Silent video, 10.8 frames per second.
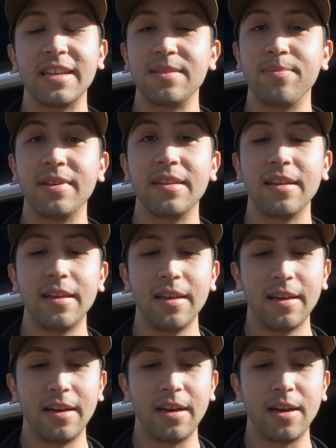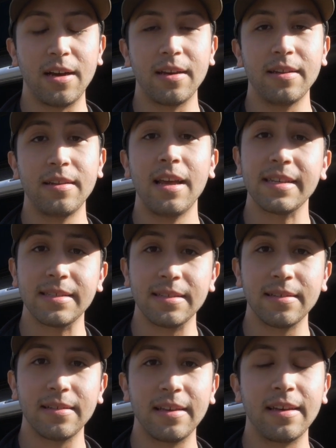has been nice,
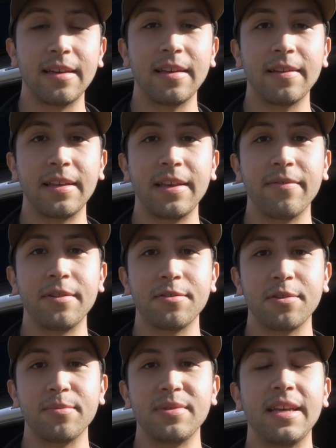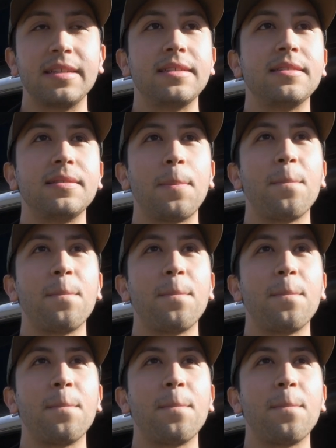given the circumstances.